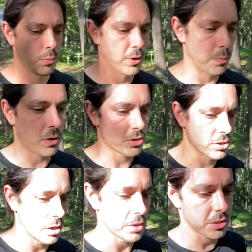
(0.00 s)
with
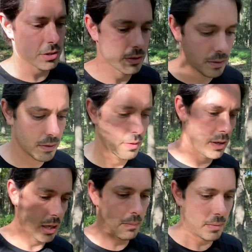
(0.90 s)
martial arts
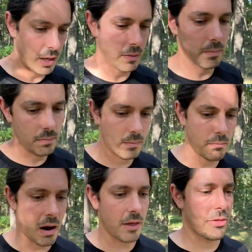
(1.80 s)
in
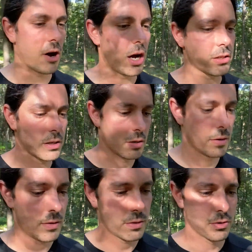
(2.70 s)
my thought.
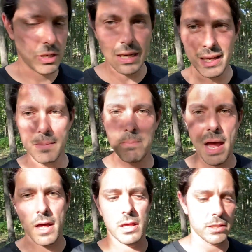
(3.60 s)
There's an
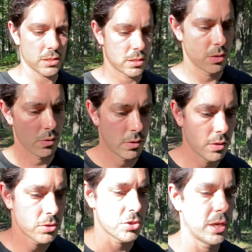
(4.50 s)
imbalance
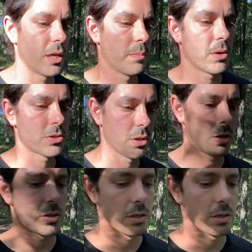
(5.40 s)
training in martial arts.